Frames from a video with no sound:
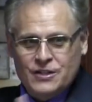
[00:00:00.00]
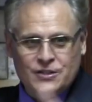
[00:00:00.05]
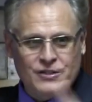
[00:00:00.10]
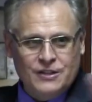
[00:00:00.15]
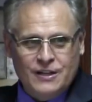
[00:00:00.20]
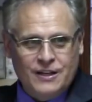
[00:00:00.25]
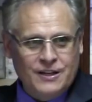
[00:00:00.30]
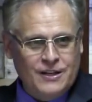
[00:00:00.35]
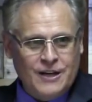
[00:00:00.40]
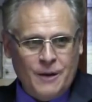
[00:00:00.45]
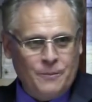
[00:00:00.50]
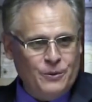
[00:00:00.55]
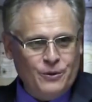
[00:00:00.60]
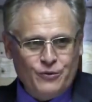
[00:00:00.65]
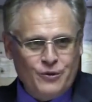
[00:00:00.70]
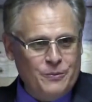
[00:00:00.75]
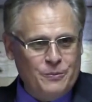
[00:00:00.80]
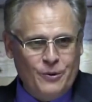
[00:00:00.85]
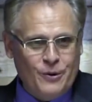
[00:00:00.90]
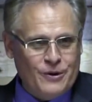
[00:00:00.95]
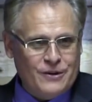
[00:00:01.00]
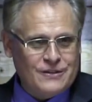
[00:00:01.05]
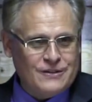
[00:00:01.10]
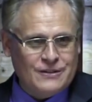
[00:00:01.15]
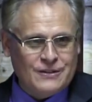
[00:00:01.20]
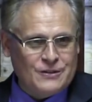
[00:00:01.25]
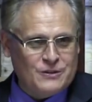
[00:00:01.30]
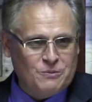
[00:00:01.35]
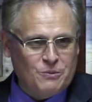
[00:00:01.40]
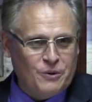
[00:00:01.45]
just a couple of
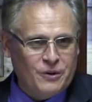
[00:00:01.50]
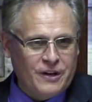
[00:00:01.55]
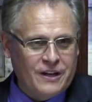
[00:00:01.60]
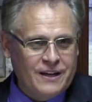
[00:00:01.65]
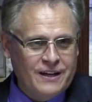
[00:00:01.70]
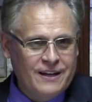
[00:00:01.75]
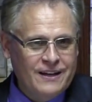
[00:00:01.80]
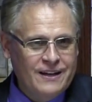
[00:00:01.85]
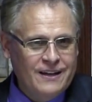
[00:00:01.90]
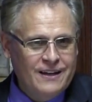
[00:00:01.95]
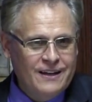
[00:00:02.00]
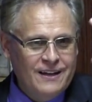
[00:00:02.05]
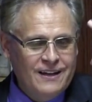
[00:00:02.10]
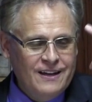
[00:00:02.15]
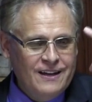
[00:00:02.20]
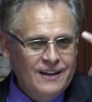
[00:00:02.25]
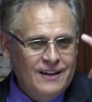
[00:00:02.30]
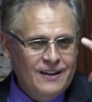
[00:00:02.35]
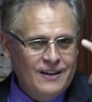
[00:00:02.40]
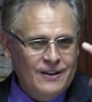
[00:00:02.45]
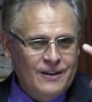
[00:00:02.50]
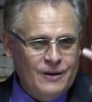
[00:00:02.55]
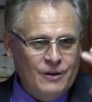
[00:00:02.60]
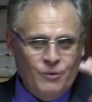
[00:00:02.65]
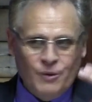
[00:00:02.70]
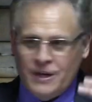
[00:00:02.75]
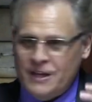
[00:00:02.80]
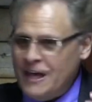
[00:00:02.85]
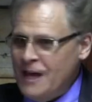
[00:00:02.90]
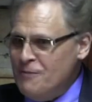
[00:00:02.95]
reports this morning
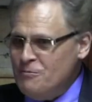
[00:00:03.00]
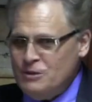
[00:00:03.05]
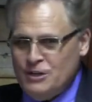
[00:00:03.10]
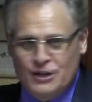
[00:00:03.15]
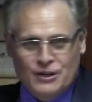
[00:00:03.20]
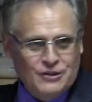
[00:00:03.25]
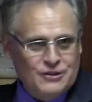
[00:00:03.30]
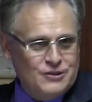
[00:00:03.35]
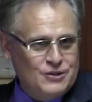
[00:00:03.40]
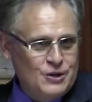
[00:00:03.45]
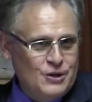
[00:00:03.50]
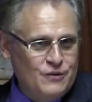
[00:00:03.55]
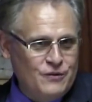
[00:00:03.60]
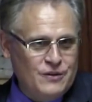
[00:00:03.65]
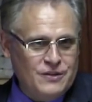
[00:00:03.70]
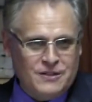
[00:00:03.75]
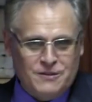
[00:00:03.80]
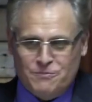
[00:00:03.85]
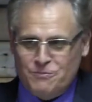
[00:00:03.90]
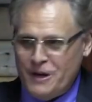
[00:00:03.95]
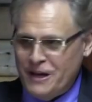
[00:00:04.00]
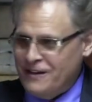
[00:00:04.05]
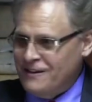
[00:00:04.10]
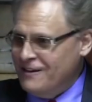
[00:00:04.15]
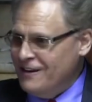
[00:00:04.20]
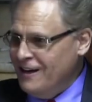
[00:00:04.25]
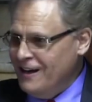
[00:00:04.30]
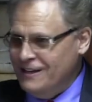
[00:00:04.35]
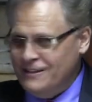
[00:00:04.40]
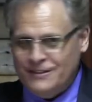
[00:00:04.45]
we came to your service, and my
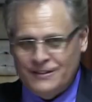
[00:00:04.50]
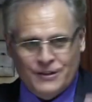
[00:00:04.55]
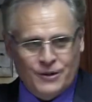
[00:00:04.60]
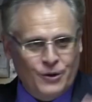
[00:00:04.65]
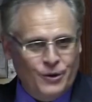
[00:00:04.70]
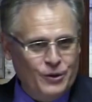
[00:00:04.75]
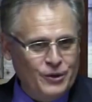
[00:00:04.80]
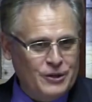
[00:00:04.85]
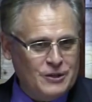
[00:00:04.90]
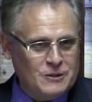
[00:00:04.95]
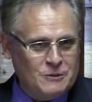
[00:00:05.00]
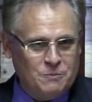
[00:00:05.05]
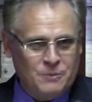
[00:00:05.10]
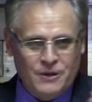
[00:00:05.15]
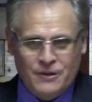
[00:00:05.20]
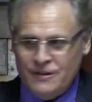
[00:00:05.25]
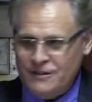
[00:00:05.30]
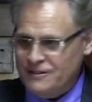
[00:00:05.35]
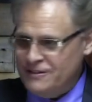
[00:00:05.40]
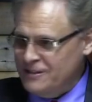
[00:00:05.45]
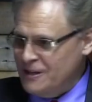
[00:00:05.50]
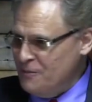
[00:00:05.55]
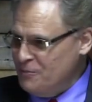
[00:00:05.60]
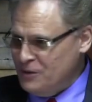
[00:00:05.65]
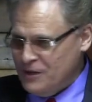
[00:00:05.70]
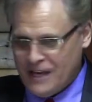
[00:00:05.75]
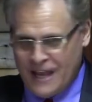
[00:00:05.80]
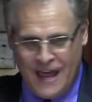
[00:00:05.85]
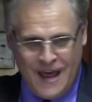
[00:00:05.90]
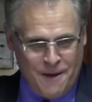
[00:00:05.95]
God, the Holy Spirit,
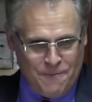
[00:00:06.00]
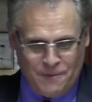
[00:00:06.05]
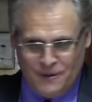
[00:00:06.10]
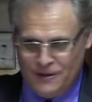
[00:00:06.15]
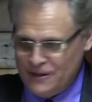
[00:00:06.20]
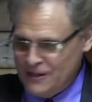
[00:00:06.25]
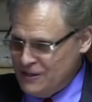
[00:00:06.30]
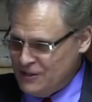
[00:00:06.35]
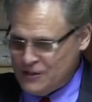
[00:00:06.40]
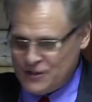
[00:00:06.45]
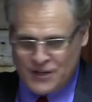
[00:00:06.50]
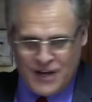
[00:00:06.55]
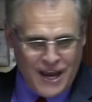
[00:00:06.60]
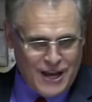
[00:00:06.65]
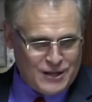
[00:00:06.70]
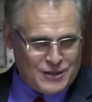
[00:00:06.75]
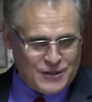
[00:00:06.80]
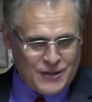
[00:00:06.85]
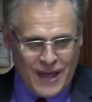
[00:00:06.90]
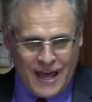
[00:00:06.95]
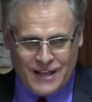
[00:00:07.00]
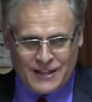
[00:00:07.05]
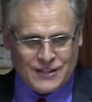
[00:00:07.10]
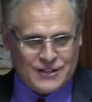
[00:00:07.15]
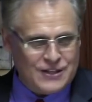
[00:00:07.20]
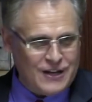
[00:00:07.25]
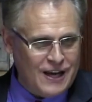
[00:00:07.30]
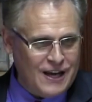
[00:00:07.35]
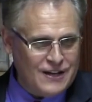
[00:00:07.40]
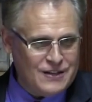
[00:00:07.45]
something happened. This changed,
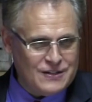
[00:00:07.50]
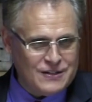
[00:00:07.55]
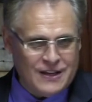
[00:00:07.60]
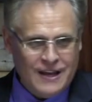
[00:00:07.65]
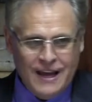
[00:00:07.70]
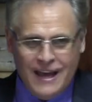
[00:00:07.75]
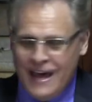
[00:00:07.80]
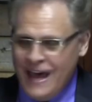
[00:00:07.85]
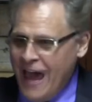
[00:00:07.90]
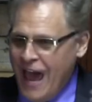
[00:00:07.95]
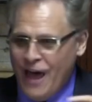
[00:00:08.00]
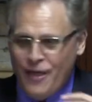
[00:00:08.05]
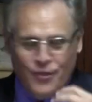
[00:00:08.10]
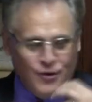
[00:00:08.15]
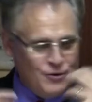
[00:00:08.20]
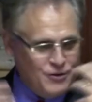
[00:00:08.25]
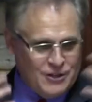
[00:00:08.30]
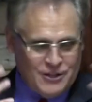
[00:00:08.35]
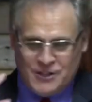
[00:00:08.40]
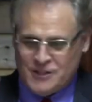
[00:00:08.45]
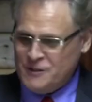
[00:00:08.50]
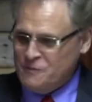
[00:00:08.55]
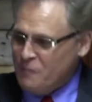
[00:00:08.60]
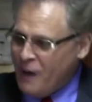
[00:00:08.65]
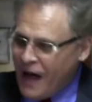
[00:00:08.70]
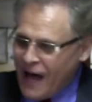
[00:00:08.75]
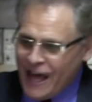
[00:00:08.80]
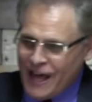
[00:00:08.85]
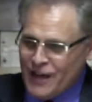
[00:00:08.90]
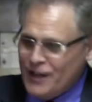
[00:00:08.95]
that changed. And there's a
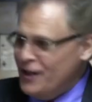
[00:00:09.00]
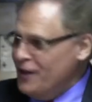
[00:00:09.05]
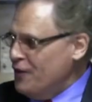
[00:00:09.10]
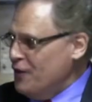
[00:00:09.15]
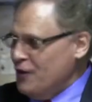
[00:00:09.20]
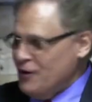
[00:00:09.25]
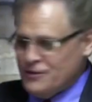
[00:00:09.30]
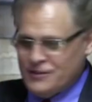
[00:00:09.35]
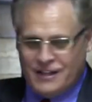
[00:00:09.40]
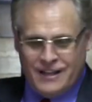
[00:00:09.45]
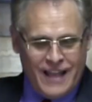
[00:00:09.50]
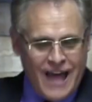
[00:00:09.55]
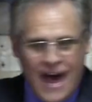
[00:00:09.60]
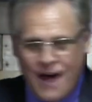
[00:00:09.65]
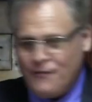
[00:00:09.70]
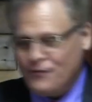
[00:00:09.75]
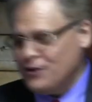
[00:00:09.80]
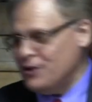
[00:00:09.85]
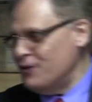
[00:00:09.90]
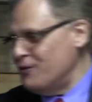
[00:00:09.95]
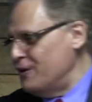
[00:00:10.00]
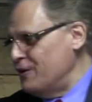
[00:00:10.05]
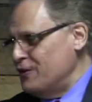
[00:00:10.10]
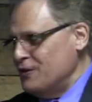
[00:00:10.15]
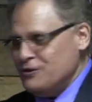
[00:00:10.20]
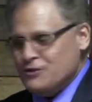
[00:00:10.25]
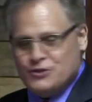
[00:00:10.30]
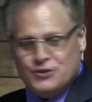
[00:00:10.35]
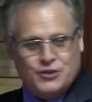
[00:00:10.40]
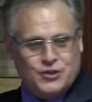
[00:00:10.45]
smile, and there's laughter, and
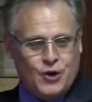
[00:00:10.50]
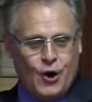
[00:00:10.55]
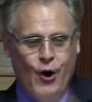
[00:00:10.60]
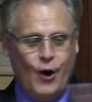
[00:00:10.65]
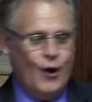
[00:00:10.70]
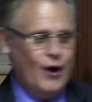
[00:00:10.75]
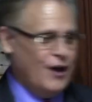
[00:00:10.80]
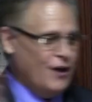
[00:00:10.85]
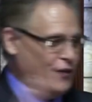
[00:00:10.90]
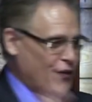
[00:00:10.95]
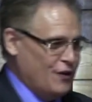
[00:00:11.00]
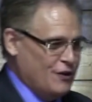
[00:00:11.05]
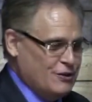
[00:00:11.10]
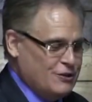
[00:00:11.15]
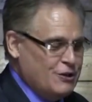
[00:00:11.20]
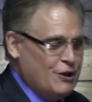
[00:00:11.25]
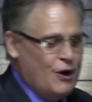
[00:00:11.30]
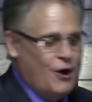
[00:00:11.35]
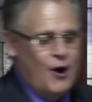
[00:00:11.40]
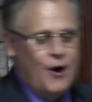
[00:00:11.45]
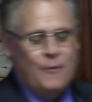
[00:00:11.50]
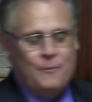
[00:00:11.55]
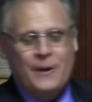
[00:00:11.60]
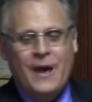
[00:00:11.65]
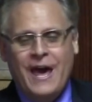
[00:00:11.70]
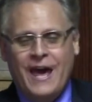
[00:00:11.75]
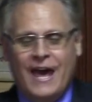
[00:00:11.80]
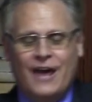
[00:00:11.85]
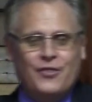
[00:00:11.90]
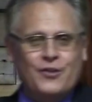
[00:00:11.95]
there's joy, and there's hope,
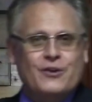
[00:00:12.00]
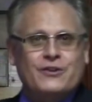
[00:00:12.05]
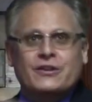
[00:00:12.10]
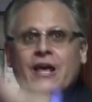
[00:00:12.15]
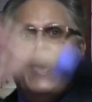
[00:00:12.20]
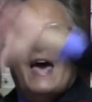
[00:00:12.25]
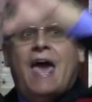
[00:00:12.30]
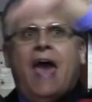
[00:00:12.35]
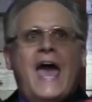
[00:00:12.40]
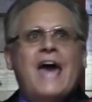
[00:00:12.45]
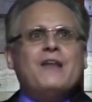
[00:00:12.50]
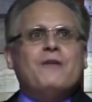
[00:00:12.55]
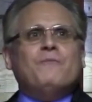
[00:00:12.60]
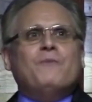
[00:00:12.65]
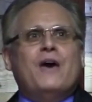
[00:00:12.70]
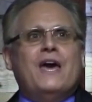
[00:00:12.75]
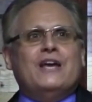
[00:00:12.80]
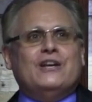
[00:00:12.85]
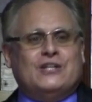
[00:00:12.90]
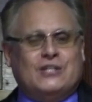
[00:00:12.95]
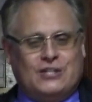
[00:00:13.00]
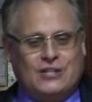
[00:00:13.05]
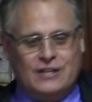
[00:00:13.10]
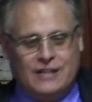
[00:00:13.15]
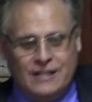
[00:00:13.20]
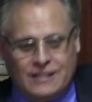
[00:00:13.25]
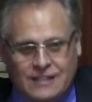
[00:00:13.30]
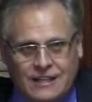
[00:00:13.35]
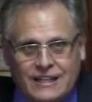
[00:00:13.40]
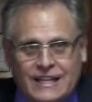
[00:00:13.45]
and there's
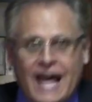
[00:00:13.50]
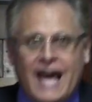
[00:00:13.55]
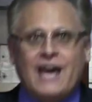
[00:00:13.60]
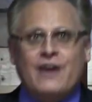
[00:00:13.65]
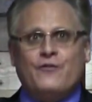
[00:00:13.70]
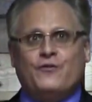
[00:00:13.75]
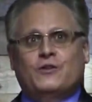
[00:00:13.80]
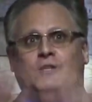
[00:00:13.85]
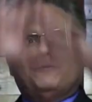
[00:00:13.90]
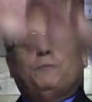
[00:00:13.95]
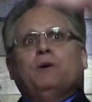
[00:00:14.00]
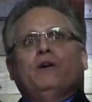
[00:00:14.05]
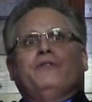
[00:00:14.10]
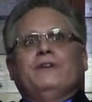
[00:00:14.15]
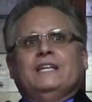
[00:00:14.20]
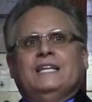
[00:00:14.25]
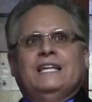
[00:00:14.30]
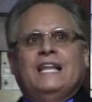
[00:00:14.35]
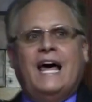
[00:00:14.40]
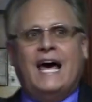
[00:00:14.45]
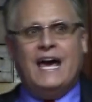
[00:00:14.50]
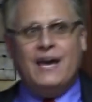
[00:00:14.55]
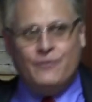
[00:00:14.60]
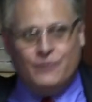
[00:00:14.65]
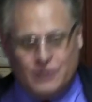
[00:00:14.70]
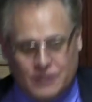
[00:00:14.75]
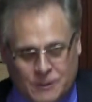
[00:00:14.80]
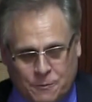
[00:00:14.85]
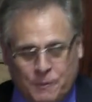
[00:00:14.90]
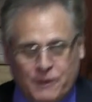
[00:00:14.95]
animation. It's life, spirit,
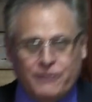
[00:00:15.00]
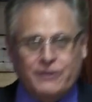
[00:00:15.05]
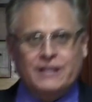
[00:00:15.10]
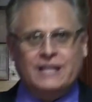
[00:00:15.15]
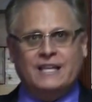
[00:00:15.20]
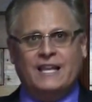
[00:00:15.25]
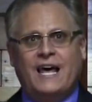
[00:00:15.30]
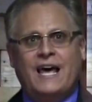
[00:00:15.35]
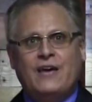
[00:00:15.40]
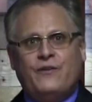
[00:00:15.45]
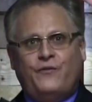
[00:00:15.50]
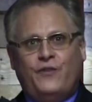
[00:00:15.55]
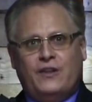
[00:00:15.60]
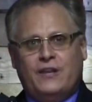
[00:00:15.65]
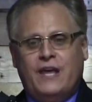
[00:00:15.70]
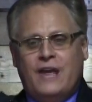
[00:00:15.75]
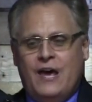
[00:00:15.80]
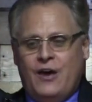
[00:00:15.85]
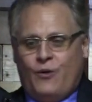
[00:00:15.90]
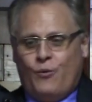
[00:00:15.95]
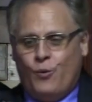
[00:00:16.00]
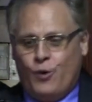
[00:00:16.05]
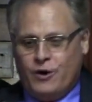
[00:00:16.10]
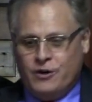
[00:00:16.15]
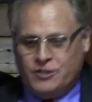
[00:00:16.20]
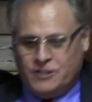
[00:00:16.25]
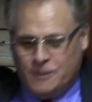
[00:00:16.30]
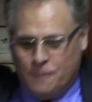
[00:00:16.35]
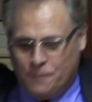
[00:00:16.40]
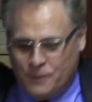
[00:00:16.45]
life, spirit, life. And
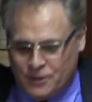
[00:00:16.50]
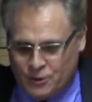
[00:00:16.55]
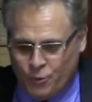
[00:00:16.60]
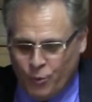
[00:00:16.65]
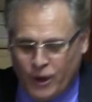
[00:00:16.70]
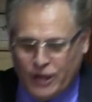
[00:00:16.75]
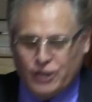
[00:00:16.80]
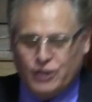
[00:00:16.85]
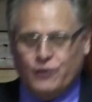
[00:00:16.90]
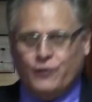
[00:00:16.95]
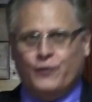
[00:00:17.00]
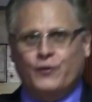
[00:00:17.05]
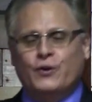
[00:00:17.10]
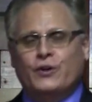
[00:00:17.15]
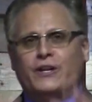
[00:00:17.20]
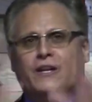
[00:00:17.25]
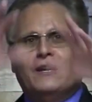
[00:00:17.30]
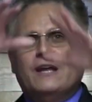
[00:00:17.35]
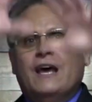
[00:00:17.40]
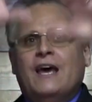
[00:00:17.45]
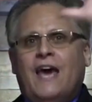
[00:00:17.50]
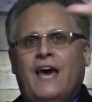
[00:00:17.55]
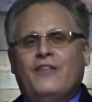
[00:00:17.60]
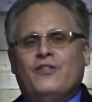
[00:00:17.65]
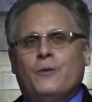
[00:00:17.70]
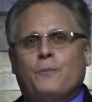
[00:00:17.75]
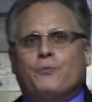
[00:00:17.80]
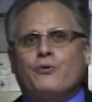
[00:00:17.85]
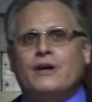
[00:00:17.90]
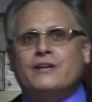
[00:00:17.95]
worship is wonderful, and, and the